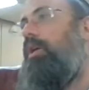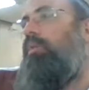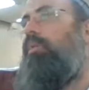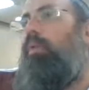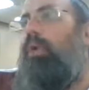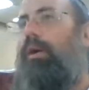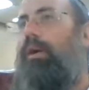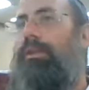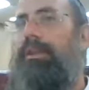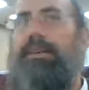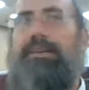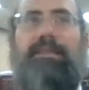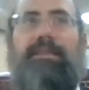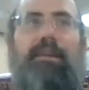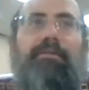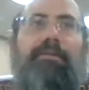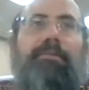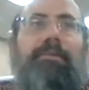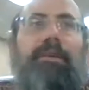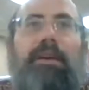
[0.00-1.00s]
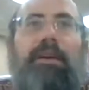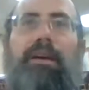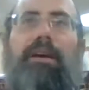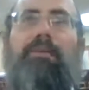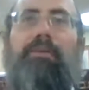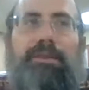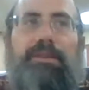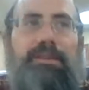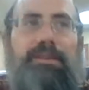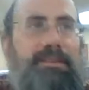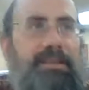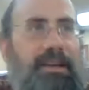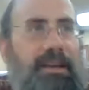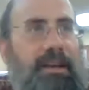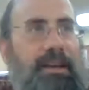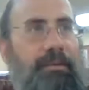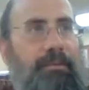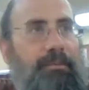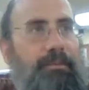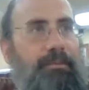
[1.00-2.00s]
One is that from here we
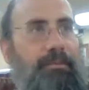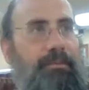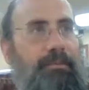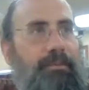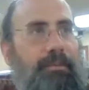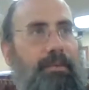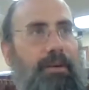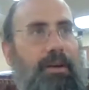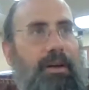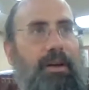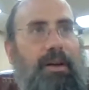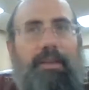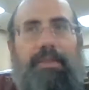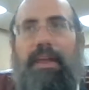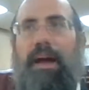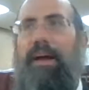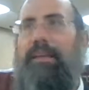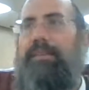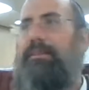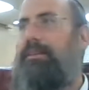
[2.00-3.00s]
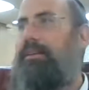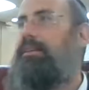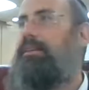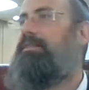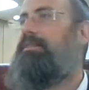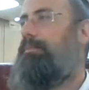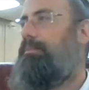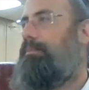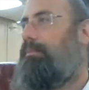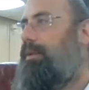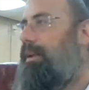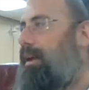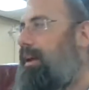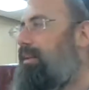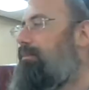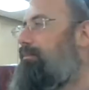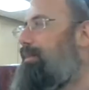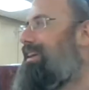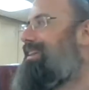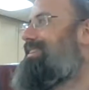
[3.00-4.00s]
see that a dirty
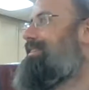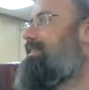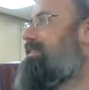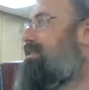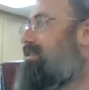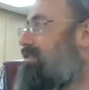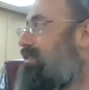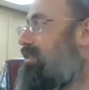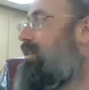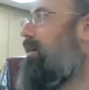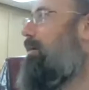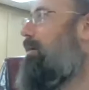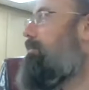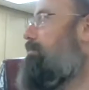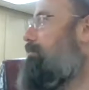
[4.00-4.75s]
plate makes the sukkah